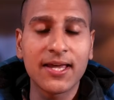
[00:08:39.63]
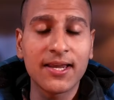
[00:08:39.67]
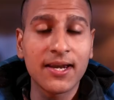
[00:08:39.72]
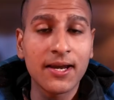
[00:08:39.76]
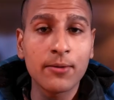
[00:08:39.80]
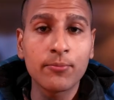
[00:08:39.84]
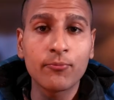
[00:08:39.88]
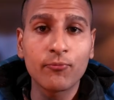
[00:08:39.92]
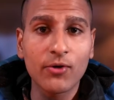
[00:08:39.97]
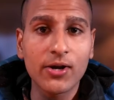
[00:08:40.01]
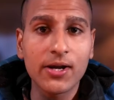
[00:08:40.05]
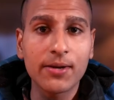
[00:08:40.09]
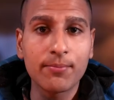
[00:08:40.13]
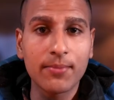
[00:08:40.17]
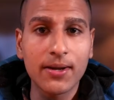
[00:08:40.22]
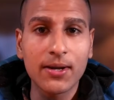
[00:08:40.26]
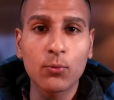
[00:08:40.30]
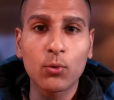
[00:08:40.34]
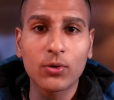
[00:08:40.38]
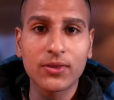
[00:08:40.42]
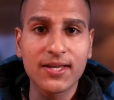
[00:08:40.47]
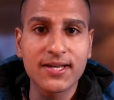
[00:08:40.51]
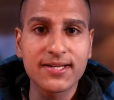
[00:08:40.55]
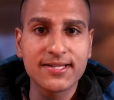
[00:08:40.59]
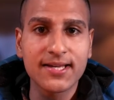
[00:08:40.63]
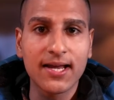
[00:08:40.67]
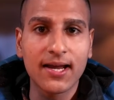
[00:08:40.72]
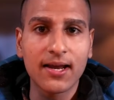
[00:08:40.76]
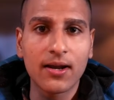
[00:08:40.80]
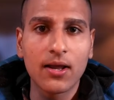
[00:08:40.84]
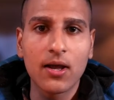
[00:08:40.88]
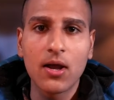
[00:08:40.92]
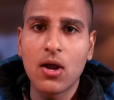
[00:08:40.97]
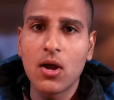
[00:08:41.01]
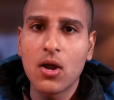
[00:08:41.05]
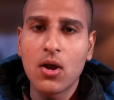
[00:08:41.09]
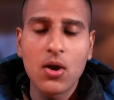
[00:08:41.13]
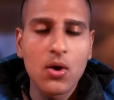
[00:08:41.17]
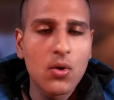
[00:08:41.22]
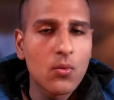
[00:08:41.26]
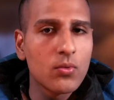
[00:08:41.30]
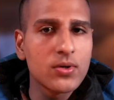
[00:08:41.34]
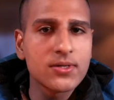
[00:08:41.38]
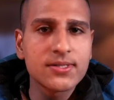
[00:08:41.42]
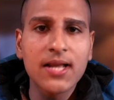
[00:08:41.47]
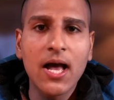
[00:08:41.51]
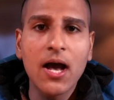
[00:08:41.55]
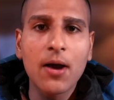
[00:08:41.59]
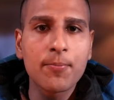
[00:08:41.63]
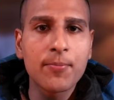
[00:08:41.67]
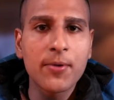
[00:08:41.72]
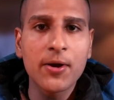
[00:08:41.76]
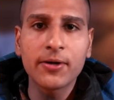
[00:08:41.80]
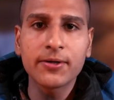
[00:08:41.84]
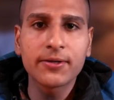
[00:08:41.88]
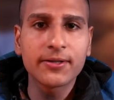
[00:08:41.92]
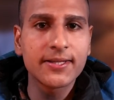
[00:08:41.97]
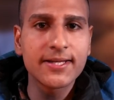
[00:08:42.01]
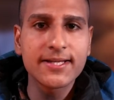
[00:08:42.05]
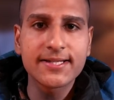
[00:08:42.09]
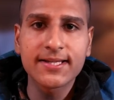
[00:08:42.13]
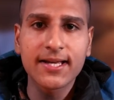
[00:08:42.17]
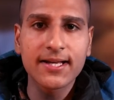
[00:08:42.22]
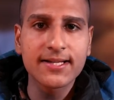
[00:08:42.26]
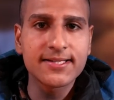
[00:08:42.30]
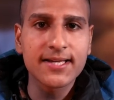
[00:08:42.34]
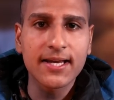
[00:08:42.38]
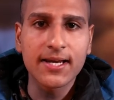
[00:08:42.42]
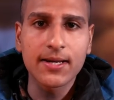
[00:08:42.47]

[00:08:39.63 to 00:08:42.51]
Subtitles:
they didn't really mean what they said, was not apparent to these kids